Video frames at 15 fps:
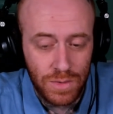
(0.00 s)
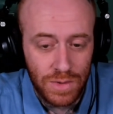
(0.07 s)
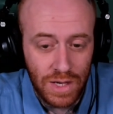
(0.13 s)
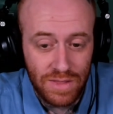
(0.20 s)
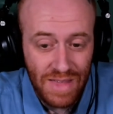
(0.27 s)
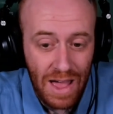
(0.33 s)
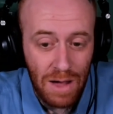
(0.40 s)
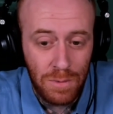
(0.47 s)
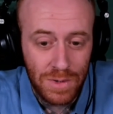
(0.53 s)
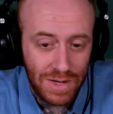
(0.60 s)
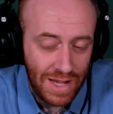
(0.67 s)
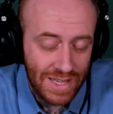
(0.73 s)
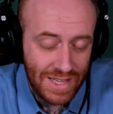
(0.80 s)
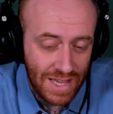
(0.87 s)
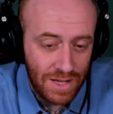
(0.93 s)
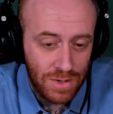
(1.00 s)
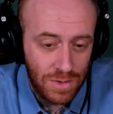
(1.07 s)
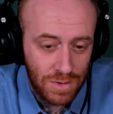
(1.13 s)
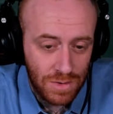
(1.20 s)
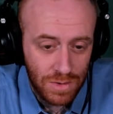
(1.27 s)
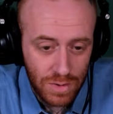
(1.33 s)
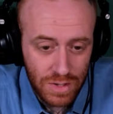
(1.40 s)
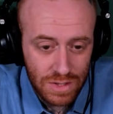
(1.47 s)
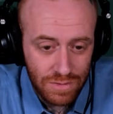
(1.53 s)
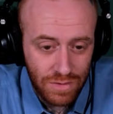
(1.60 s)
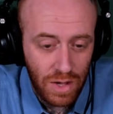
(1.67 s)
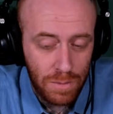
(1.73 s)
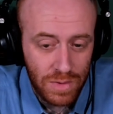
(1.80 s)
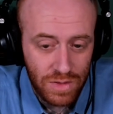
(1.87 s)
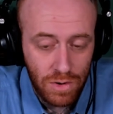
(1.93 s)
Like, that one, I get you could
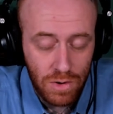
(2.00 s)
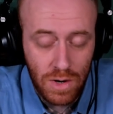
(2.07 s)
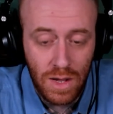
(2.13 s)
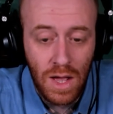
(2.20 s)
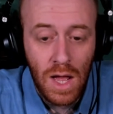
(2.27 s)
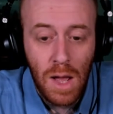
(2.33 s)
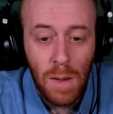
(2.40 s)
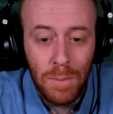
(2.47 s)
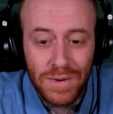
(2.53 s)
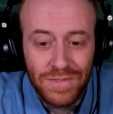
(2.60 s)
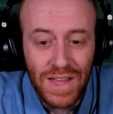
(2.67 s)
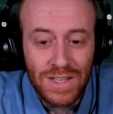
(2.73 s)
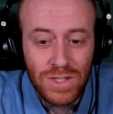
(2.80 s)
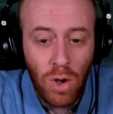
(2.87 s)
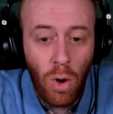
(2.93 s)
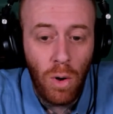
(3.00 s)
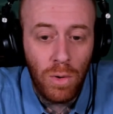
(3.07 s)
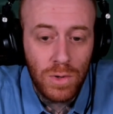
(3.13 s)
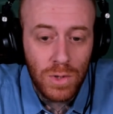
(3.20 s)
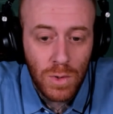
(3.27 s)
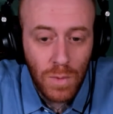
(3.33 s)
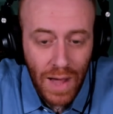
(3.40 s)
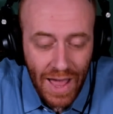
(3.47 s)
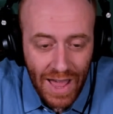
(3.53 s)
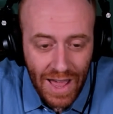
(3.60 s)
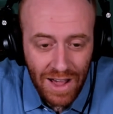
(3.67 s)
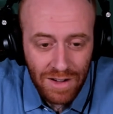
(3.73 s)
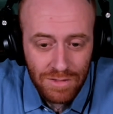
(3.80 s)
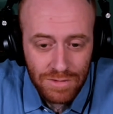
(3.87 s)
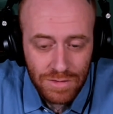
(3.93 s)
develop a theory. But if that's all you
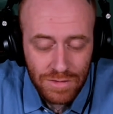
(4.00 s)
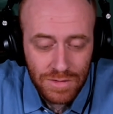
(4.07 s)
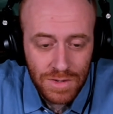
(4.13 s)
have,